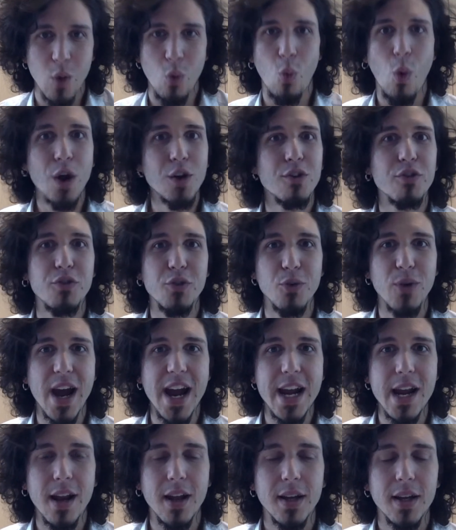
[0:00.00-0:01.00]
Wonderful,
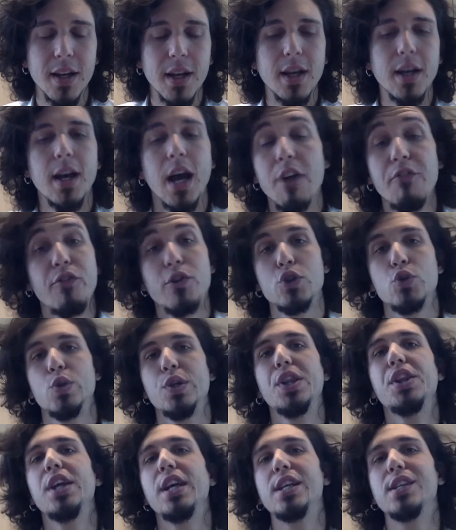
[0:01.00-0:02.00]
right?
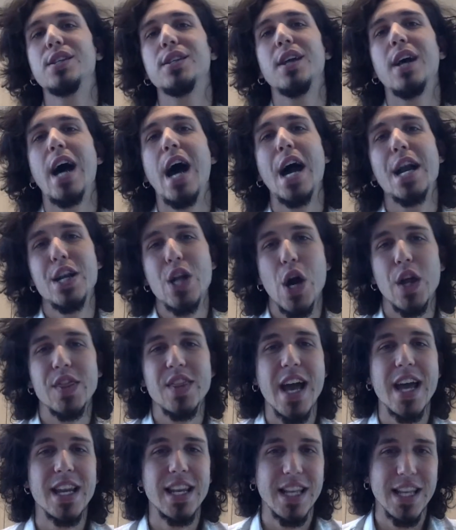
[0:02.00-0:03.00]
Unfortunately, things are not
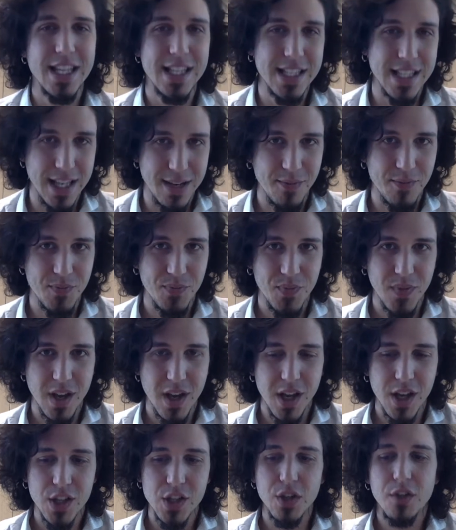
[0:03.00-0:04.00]
that easy.
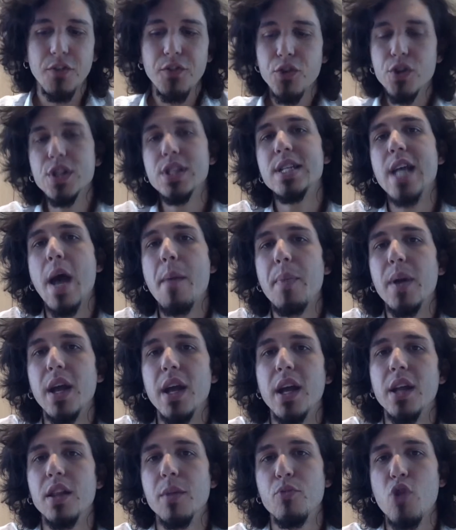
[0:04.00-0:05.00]
So the first step
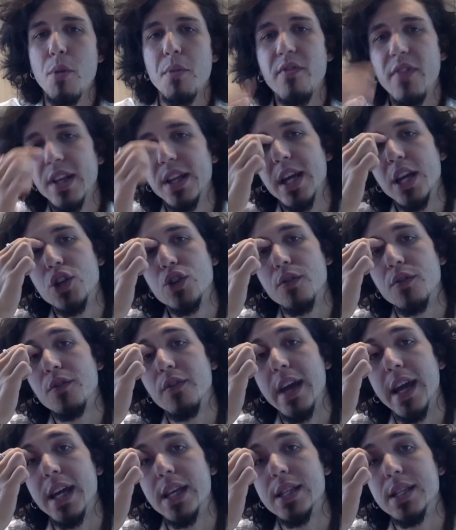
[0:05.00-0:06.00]
in the problem validation
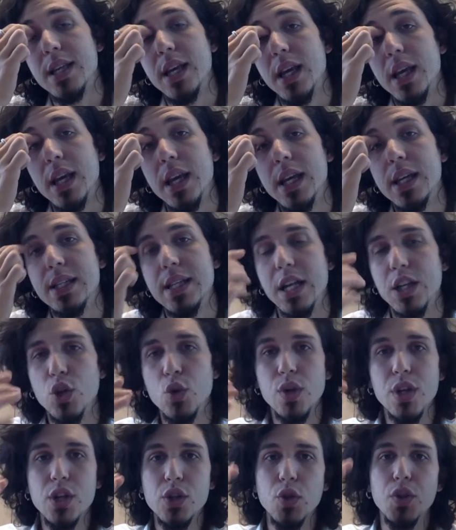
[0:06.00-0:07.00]
phase is that you
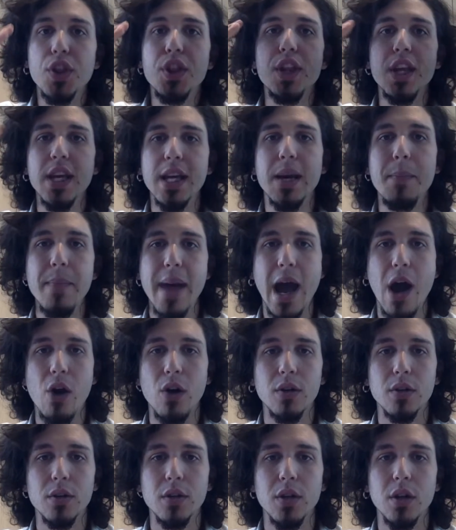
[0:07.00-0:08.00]
need to think
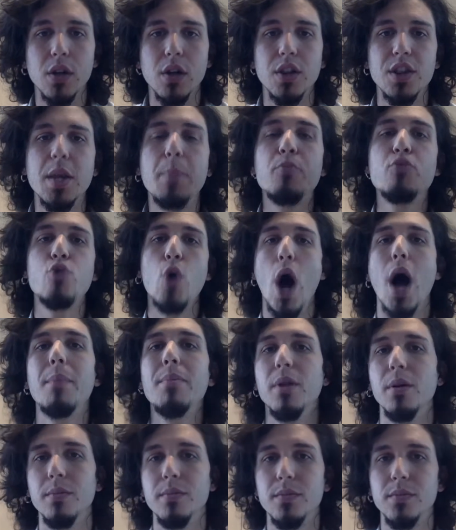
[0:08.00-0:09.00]
about the
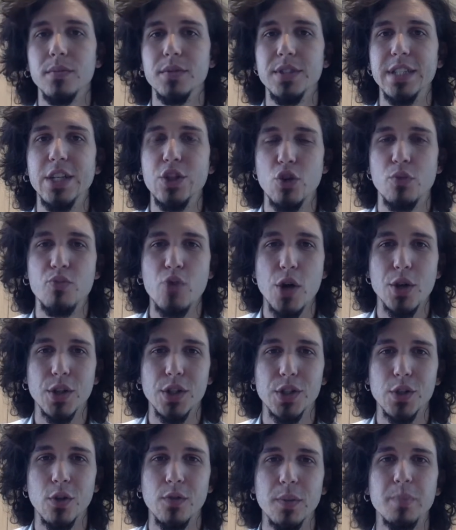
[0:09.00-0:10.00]
problem that your product
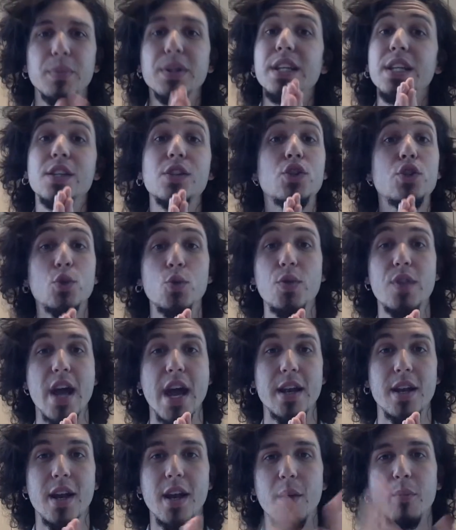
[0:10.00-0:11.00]
is solving. Please do
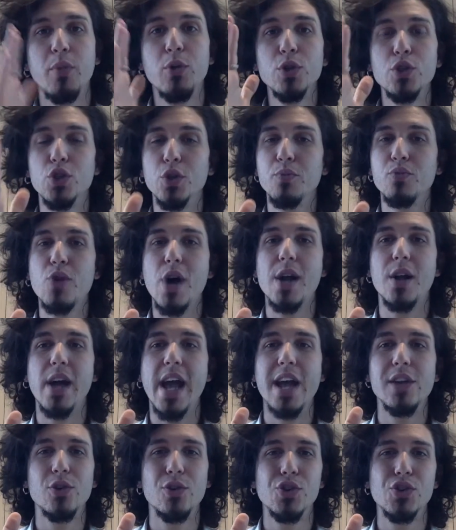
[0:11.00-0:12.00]
that. Put your
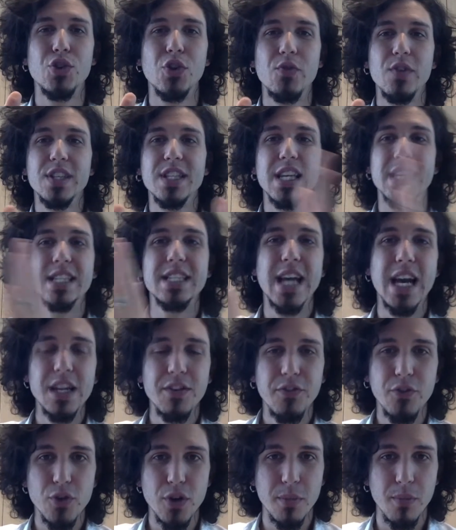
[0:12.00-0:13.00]
product and or service
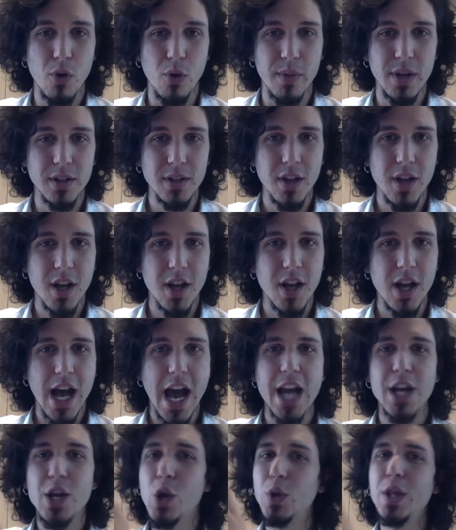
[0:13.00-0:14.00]
aside for a moment.
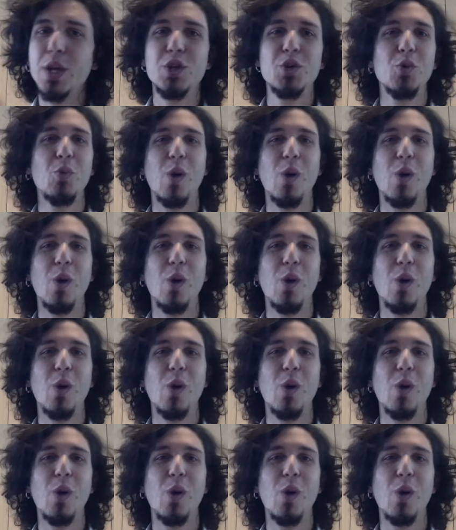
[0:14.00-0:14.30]
I know that you